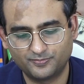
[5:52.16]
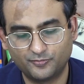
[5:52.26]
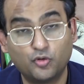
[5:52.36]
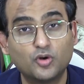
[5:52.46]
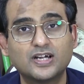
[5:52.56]

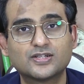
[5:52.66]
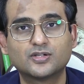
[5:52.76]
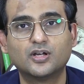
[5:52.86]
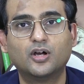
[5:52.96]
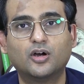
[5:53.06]

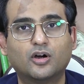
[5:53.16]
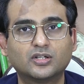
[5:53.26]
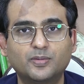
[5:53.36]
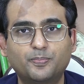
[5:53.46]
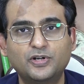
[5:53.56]
focus or
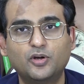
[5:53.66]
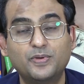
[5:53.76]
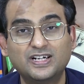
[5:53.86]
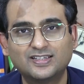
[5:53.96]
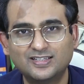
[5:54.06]
the
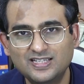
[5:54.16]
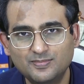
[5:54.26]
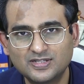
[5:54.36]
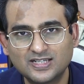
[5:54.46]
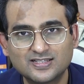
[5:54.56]
predominant
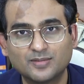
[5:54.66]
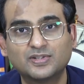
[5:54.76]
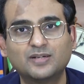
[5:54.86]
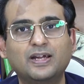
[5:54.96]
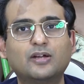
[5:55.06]
theme is that
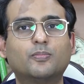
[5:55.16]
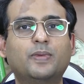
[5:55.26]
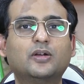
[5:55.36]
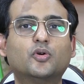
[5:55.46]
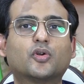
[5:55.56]
something
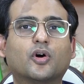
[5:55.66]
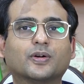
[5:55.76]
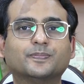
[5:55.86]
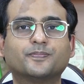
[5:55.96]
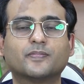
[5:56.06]
might go
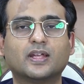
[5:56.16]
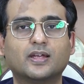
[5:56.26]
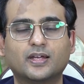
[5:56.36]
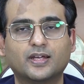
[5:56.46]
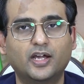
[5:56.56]
wrong.
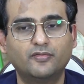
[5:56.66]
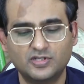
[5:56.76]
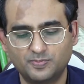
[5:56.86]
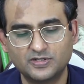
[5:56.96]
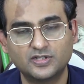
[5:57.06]
If
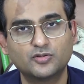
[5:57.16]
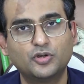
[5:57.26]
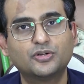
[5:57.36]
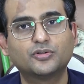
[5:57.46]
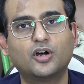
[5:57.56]
this person is
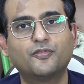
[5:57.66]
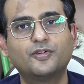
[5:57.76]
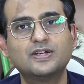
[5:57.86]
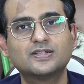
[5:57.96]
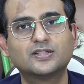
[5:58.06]
going to the
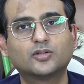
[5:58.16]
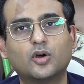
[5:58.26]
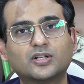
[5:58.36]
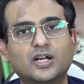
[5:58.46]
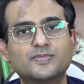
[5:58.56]
office, the
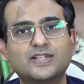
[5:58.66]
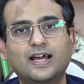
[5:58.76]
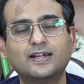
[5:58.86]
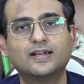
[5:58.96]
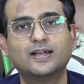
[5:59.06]
thought comes
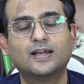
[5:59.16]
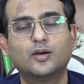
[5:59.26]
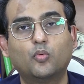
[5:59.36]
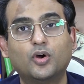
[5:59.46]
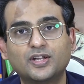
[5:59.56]
that,
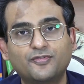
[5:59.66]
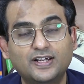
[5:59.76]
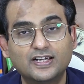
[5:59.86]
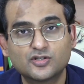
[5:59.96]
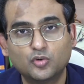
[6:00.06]
what if I
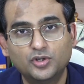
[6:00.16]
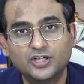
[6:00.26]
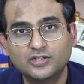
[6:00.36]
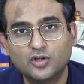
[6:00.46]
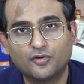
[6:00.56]
get
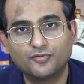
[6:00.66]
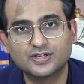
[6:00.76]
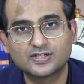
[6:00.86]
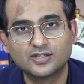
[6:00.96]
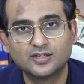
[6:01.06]
scolded in the
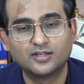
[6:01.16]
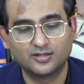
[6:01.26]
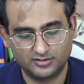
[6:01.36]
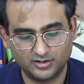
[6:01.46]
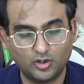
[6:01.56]
office?
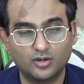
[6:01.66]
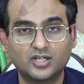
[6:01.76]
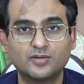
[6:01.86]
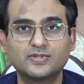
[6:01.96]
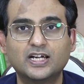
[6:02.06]
The
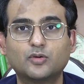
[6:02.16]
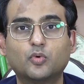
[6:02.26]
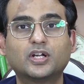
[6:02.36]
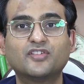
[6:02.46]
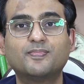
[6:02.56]
thought comes that,
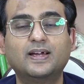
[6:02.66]
what if